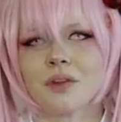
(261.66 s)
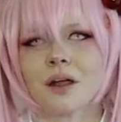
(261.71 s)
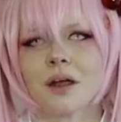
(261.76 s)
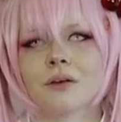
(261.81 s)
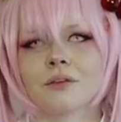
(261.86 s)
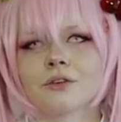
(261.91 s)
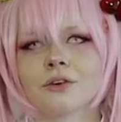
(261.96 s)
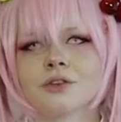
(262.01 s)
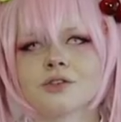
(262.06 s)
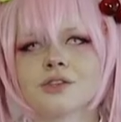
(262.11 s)

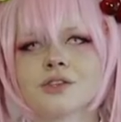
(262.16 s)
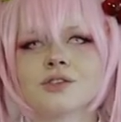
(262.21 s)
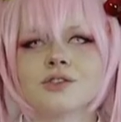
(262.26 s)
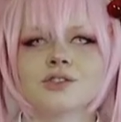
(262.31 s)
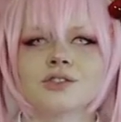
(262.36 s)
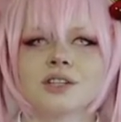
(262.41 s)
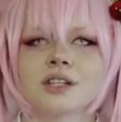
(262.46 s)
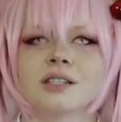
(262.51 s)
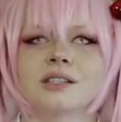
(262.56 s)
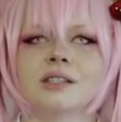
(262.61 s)
At first it
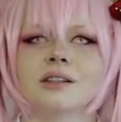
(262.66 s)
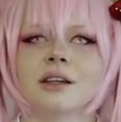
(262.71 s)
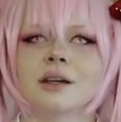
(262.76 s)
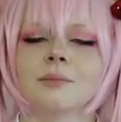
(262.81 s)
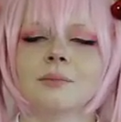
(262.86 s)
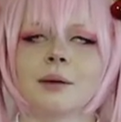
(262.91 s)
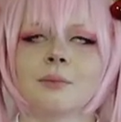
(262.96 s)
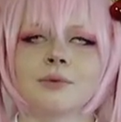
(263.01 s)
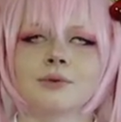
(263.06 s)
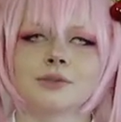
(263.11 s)
just tasted
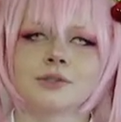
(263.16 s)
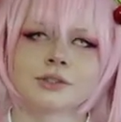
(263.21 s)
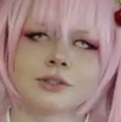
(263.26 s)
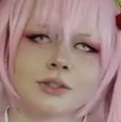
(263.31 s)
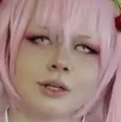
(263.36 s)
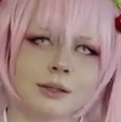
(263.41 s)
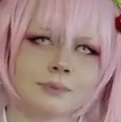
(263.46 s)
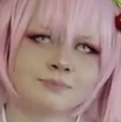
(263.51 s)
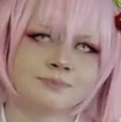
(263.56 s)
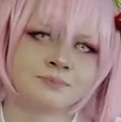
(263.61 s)
like maple
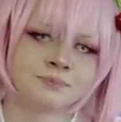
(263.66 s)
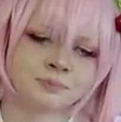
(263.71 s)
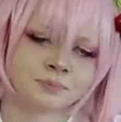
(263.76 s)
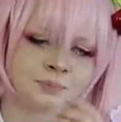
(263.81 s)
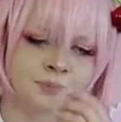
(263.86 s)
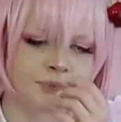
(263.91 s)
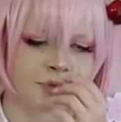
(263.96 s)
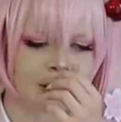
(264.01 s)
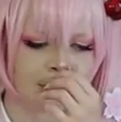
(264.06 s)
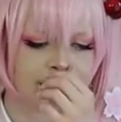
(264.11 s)
syrup,
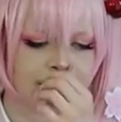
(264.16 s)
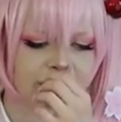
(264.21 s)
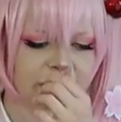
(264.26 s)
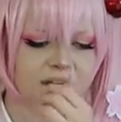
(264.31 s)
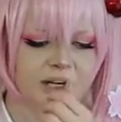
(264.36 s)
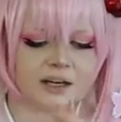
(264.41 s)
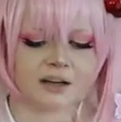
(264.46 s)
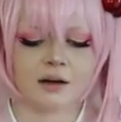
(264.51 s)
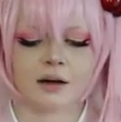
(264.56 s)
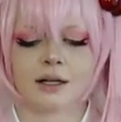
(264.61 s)
but
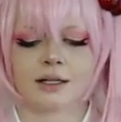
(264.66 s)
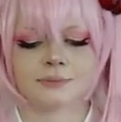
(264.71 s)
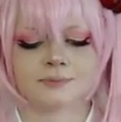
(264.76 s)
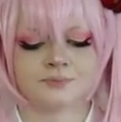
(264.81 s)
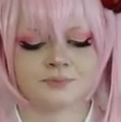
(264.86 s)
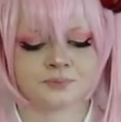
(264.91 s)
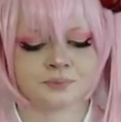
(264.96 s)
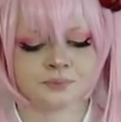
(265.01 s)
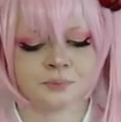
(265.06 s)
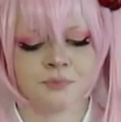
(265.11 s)
then I got
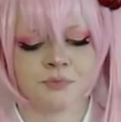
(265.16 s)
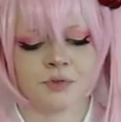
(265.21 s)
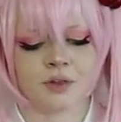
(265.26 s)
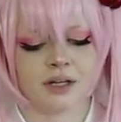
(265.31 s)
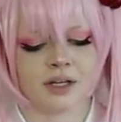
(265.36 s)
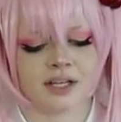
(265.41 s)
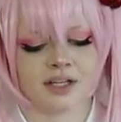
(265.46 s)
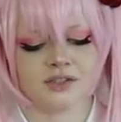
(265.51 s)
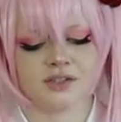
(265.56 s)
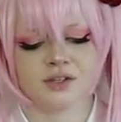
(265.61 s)

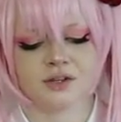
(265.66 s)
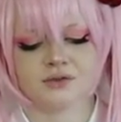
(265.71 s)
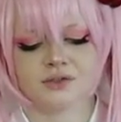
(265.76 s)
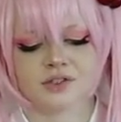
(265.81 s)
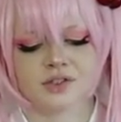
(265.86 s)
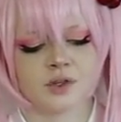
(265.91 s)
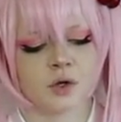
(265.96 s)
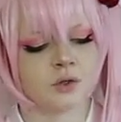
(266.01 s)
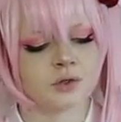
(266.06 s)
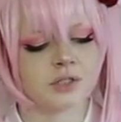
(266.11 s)
a hint of
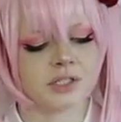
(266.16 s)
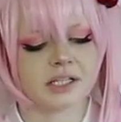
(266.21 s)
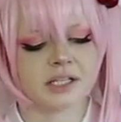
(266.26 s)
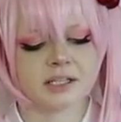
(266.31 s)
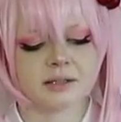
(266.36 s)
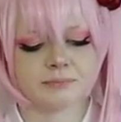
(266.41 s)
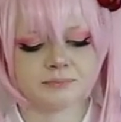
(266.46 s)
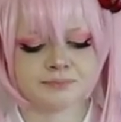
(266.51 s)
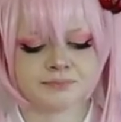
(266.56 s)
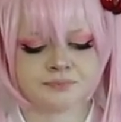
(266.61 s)

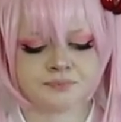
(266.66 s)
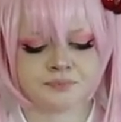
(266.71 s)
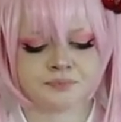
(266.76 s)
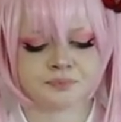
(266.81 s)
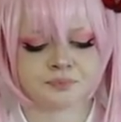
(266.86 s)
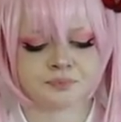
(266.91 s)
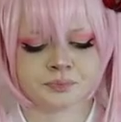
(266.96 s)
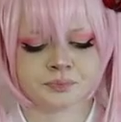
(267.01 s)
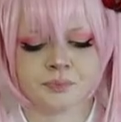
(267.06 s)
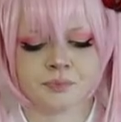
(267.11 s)
salty.
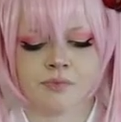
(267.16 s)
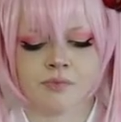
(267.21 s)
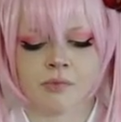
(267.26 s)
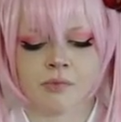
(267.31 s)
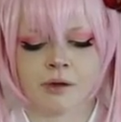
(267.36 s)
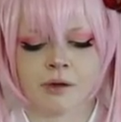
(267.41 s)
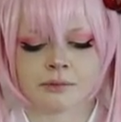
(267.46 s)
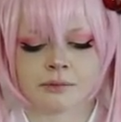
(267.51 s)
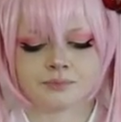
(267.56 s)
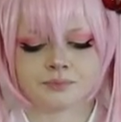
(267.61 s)

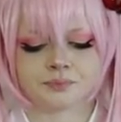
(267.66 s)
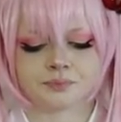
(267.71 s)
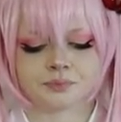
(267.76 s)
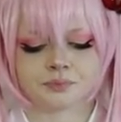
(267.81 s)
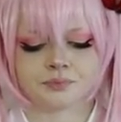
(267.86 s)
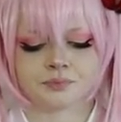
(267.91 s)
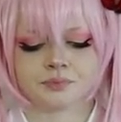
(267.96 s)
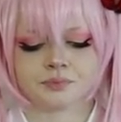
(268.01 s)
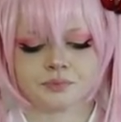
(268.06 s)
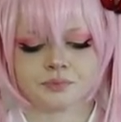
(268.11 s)

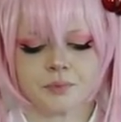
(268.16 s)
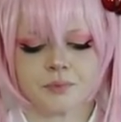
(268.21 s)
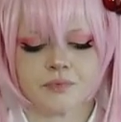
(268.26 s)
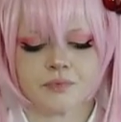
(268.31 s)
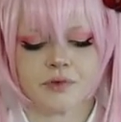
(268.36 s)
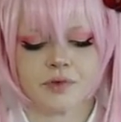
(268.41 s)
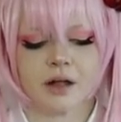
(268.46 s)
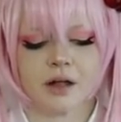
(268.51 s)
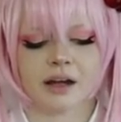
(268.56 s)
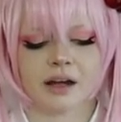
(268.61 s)

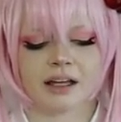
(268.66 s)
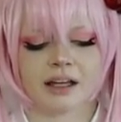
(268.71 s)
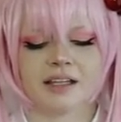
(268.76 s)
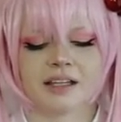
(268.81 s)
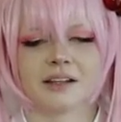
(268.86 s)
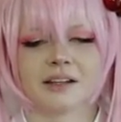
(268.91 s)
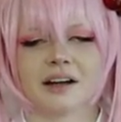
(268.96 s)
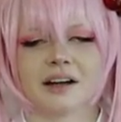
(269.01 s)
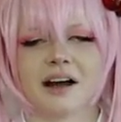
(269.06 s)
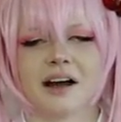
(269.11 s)
And I
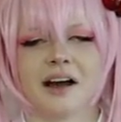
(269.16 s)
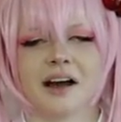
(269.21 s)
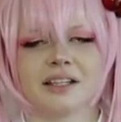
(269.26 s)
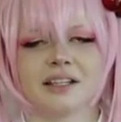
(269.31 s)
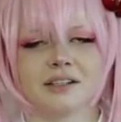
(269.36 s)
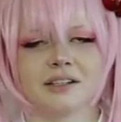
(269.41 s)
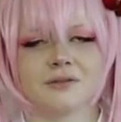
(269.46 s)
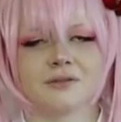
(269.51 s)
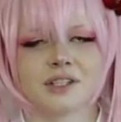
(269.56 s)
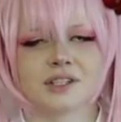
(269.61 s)
can
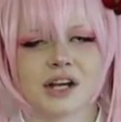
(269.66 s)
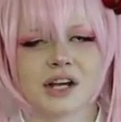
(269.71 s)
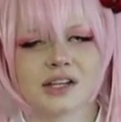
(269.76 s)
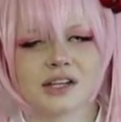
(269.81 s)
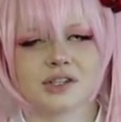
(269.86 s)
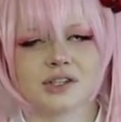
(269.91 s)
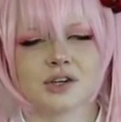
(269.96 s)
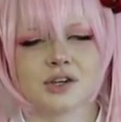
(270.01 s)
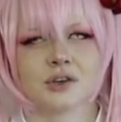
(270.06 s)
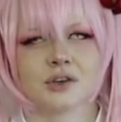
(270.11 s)
kind of
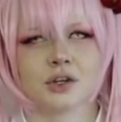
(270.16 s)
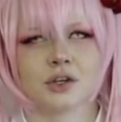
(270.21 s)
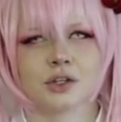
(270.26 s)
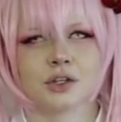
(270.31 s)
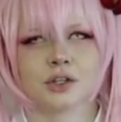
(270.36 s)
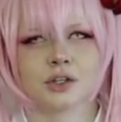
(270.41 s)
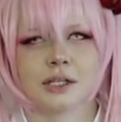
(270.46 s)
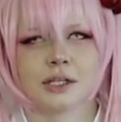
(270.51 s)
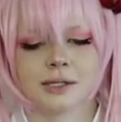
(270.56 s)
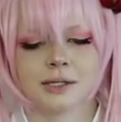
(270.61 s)
taste the
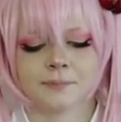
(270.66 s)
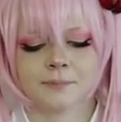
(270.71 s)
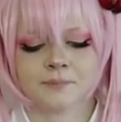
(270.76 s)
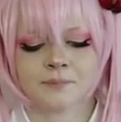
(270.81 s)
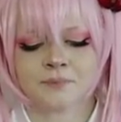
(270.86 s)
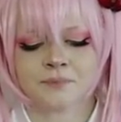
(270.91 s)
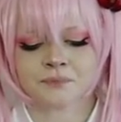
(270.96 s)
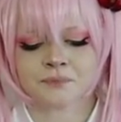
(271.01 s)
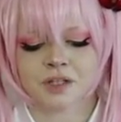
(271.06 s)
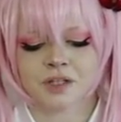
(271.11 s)
cookie.
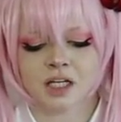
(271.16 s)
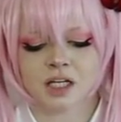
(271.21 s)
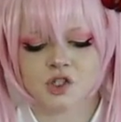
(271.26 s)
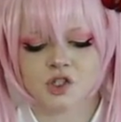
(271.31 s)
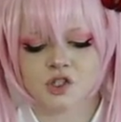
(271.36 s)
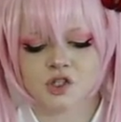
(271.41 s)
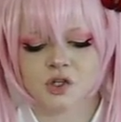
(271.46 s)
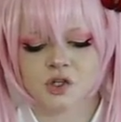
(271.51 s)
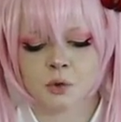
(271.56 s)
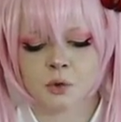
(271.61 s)

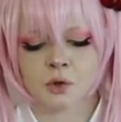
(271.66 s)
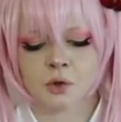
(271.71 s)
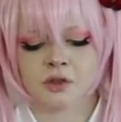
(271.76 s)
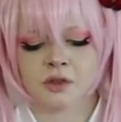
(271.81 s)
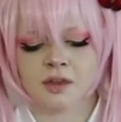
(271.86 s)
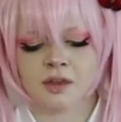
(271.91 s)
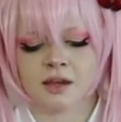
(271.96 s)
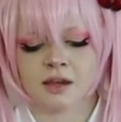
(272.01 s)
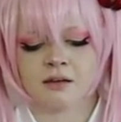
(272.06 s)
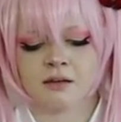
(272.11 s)
It's so
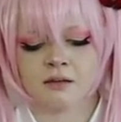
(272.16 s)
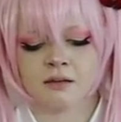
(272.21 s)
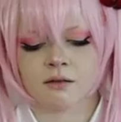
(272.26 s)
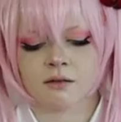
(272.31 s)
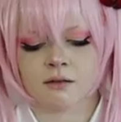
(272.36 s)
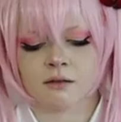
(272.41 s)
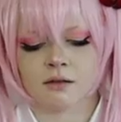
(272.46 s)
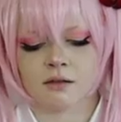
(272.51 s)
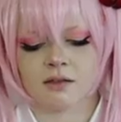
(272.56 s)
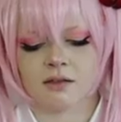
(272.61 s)
thin
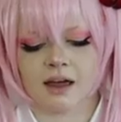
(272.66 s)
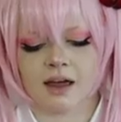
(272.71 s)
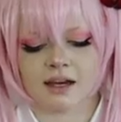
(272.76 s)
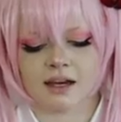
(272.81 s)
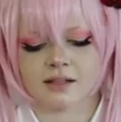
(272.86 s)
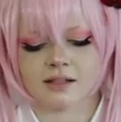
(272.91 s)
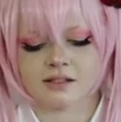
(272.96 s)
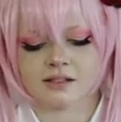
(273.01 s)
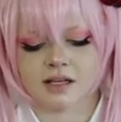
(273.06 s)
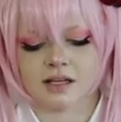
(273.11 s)

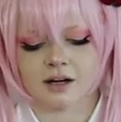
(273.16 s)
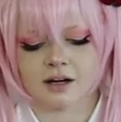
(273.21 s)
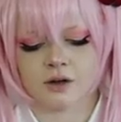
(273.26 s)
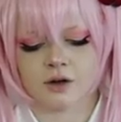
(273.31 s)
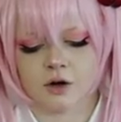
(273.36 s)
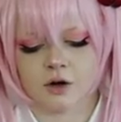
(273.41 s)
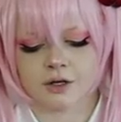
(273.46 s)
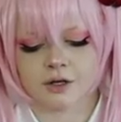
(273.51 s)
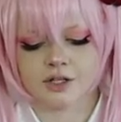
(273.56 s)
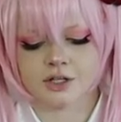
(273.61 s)
that it's kind
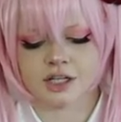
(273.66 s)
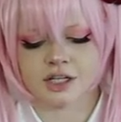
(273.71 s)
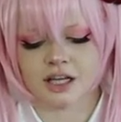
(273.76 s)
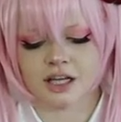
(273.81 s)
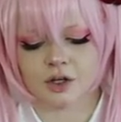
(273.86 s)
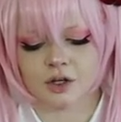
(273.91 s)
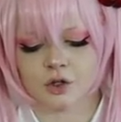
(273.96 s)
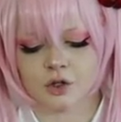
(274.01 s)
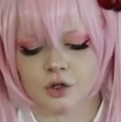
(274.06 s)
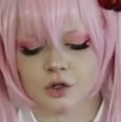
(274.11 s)
of hard to
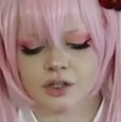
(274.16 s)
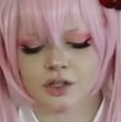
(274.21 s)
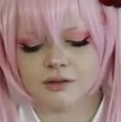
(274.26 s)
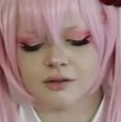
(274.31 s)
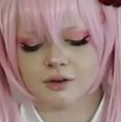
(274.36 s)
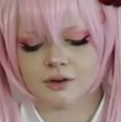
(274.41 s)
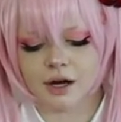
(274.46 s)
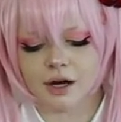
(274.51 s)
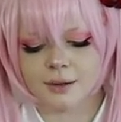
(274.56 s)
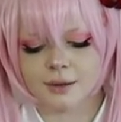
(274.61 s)
get
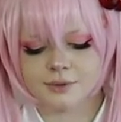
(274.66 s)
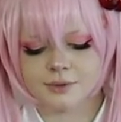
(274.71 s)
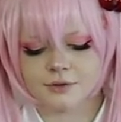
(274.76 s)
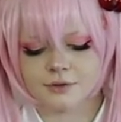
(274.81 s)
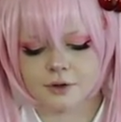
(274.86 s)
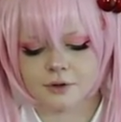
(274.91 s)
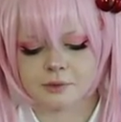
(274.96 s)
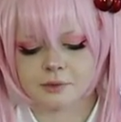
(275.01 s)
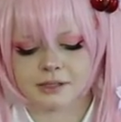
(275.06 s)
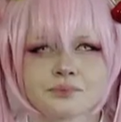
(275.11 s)
cookie vibes
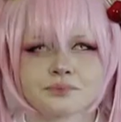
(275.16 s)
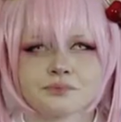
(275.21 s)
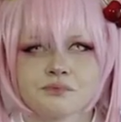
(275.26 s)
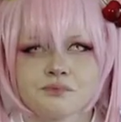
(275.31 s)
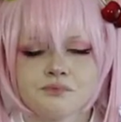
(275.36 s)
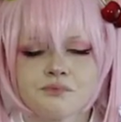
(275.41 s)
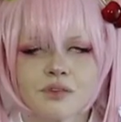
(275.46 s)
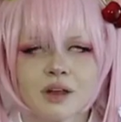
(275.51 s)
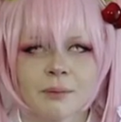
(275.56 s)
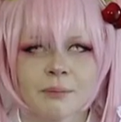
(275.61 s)
from it.
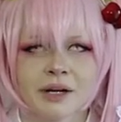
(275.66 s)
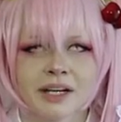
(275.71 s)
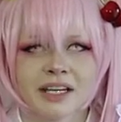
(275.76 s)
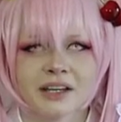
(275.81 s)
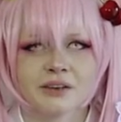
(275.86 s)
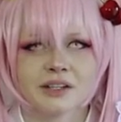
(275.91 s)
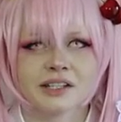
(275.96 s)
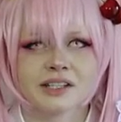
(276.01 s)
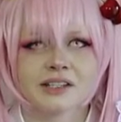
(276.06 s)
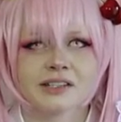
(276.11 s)
I'm gonna
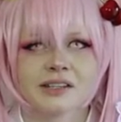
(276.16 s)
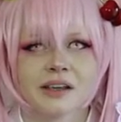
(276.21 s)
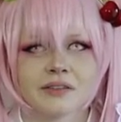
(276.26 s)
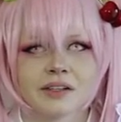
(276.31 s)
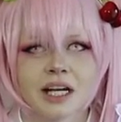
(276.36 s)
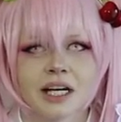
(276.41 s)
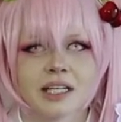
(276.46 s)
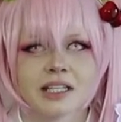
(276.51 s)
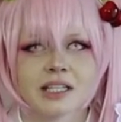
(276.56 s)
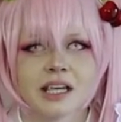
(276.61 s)
give it a
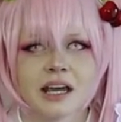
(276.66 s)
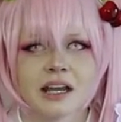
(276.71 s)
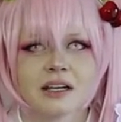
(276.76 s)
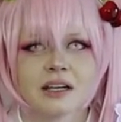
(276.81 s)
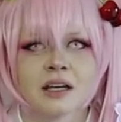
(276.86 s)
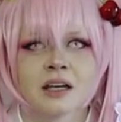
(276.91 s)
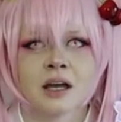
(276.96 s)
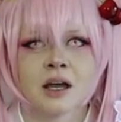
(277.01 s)
7 out of 10.